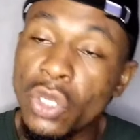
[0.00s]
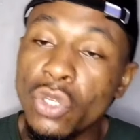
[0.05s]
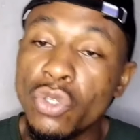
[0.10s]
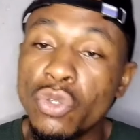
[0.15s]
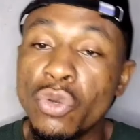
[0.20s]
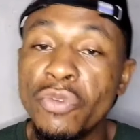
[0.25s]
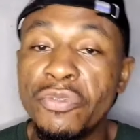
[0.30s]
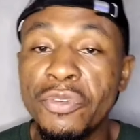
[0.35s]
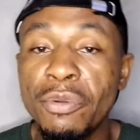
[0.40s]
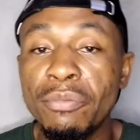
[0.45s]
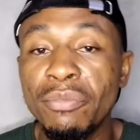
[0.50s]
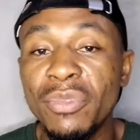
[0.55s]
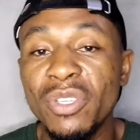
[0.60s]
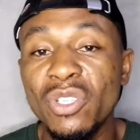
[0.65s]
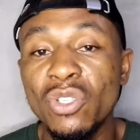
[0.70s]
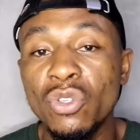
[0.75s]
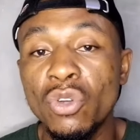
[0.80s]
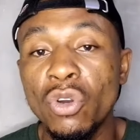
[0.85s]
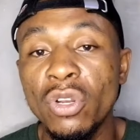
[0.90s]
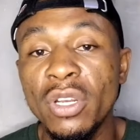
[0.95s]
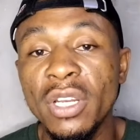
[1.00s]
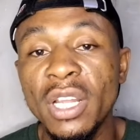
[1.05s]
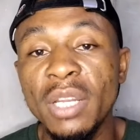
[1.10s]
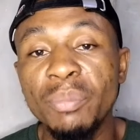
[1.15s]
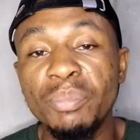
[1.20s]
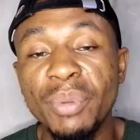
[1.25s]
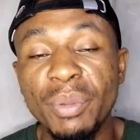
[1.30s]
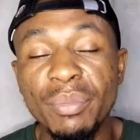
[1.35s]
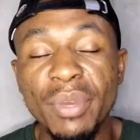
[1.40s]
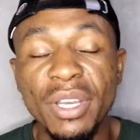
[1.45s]
So from the
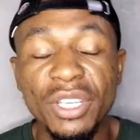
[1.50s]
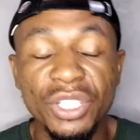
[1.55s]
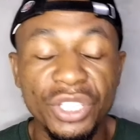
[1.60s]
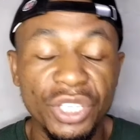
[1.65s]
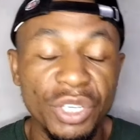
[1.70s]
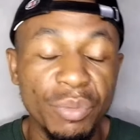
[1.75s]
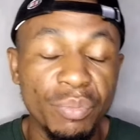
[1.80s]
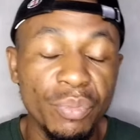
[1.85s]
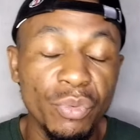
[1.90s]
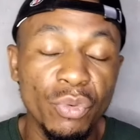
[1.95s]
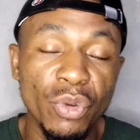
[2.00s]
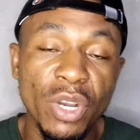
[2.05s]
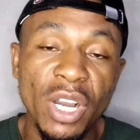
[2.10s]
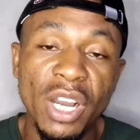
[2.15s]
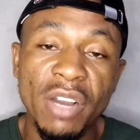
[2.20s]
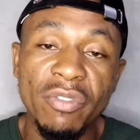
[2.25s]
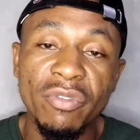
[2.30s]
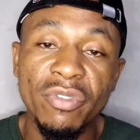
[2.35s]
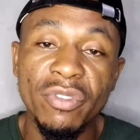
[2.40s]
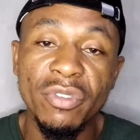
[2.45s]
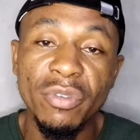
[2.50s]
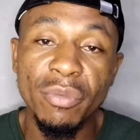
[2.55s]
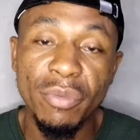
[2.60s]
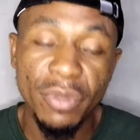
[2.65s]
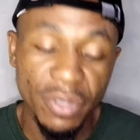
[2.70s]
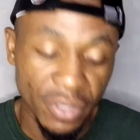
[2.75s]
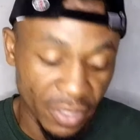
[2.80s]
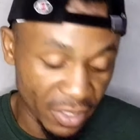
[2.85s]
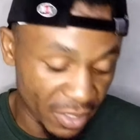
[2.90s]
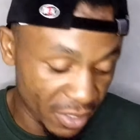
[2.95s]
Scotland Premiership, we have
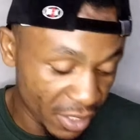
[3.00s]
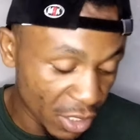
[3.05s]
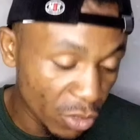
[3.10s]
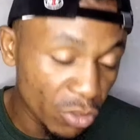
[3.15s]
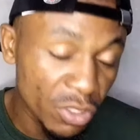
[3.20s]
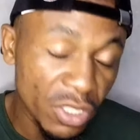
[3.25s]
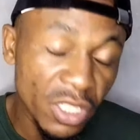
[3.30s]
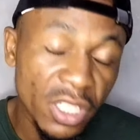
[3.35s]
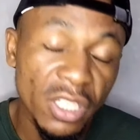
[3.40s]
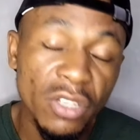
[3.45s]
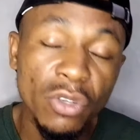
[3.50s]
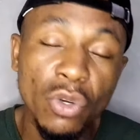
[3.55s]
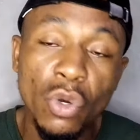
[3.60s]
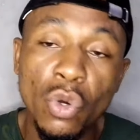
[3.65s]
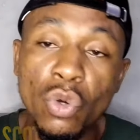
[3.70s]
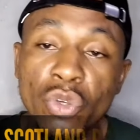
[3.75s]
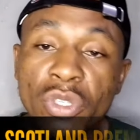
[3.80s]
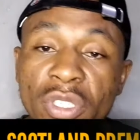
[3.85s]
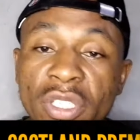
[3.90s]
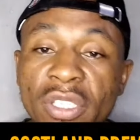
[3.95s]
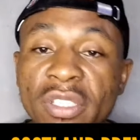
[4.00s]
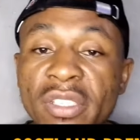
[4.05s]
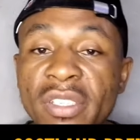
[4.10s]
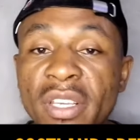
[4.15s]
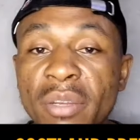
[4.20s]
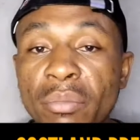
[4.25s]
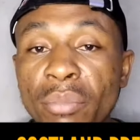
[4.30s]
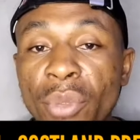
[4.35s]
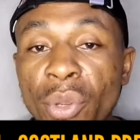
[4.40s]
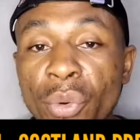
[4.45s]
Celtic hosting
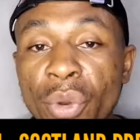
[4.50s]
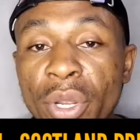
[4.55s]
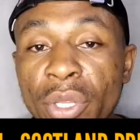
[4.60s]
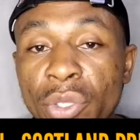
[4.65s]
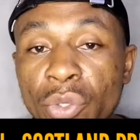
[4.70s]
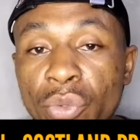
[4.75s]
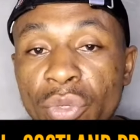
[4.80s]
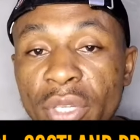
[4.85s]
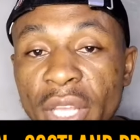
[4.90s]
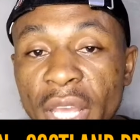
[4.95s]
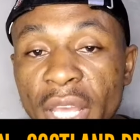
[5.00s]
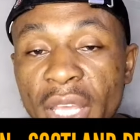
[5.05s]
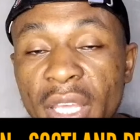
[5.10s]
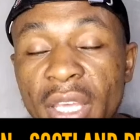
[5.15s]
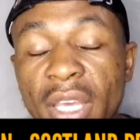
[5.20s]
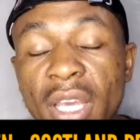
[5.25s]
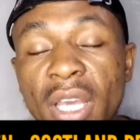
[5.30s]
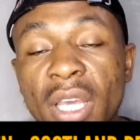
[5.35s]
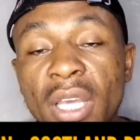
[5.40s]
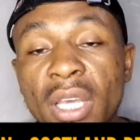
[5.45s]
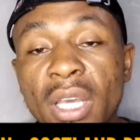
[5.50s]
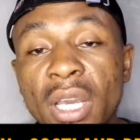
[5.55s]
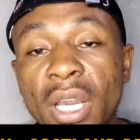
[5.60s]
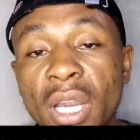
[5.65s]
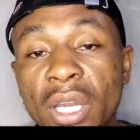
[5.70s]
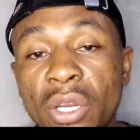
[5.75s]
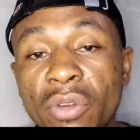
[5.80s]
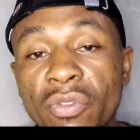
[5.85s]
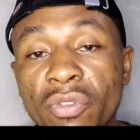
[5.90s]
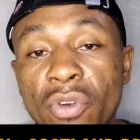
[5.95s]
St Mirren today.
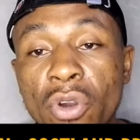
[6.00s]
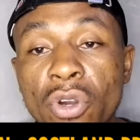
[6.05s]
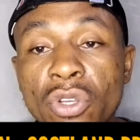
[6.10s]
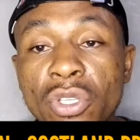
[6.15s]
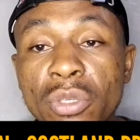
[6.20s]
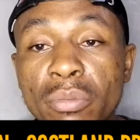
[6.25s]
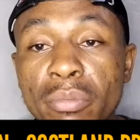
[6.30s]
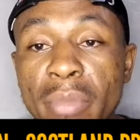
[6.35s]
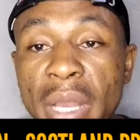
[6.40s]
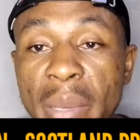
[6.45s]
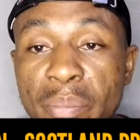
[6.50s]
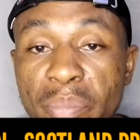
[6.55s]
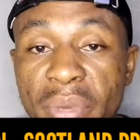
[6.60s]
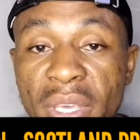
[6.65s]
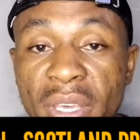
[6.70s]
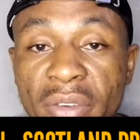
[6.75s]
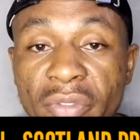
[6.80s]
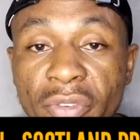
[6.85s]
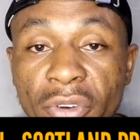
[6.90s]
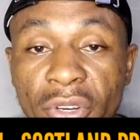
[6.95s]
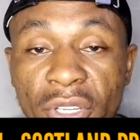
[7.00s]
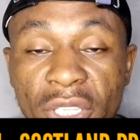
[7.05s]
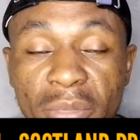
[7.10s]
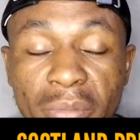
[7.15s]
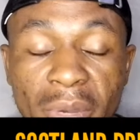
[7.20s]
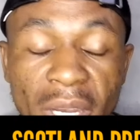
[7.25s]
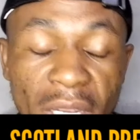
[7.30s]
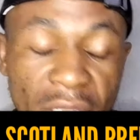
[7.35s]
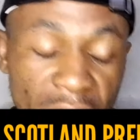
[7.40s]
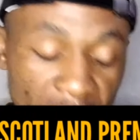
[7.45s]
And of course, my pick for this
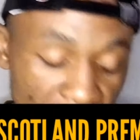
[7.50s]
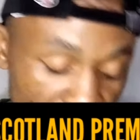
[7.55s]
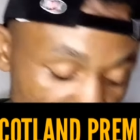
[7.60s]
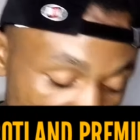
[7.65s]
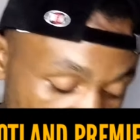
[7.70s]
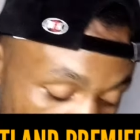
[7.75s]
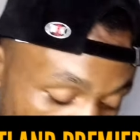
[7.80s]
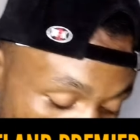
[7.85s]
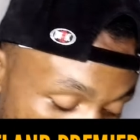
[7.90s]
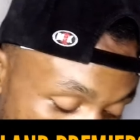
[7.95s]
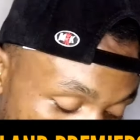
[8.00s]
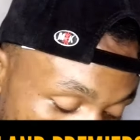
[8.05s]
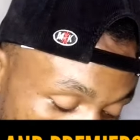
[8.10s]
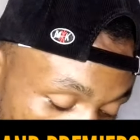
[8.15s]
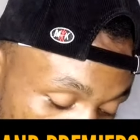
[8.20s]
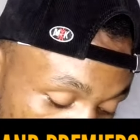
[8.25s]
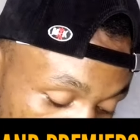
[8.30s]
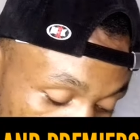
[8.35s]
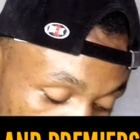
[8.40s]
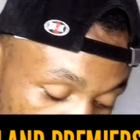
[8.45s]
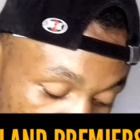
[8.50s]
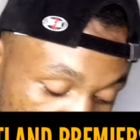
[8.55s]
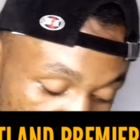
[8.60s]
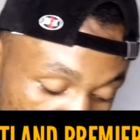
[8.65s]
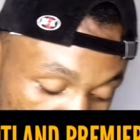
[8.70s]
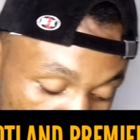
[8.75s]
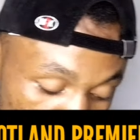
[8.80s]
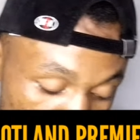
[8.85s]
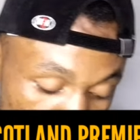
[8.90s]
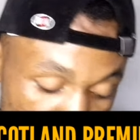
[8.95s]
match is that I'm going for
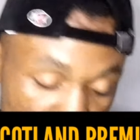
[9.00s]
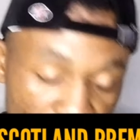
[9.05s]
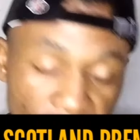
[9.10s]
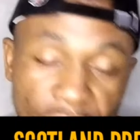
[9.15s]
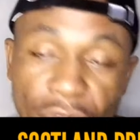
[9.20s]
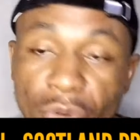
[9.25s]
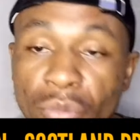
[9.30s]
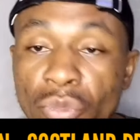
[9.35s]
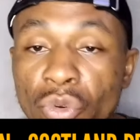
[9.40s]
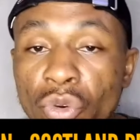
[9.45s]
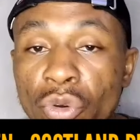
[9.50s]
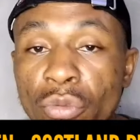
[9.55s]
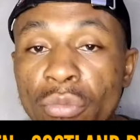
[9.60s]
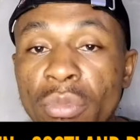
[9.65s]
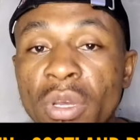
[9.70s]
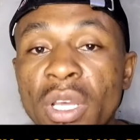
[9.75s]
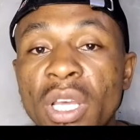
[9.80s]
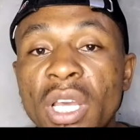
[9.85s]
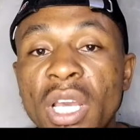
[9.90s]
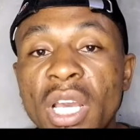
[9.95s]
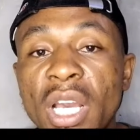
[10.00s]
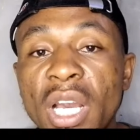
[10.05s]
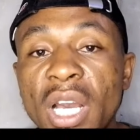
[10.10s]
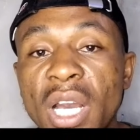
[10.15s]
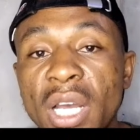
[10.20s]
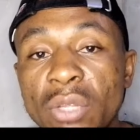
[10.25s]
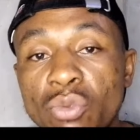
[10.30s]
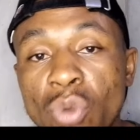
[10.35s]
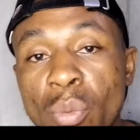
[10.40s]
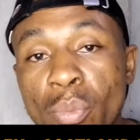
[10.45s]
Celtic to win from home
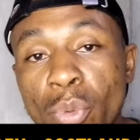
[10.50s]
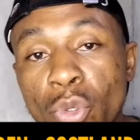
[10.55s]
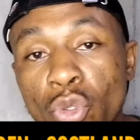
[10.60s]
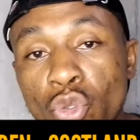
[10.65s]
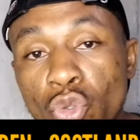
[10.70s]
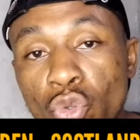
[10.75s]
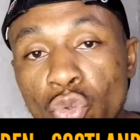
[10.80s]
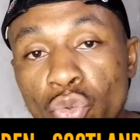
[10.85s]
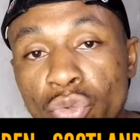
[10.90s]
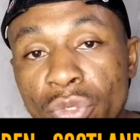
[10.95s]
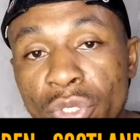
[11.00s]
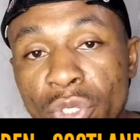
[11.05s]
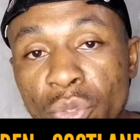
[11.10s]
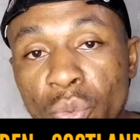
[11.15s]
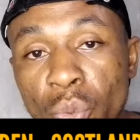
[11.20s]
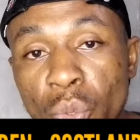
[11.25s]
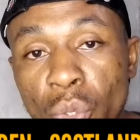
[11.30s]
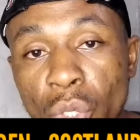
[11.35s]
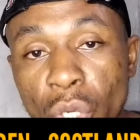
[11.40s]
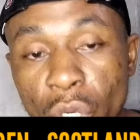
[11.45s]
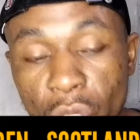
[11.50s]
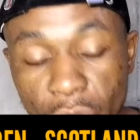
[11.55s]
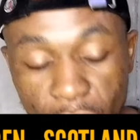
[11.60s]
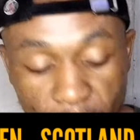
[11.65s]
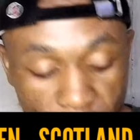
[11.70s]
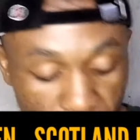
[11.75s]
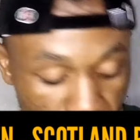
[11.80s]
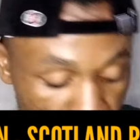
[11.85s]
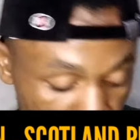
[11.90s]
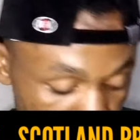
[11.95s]
at 1.20
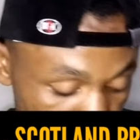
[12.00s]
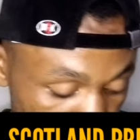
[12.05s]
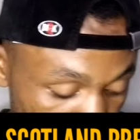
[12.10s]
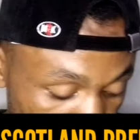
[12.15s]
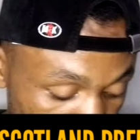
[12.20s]
odds.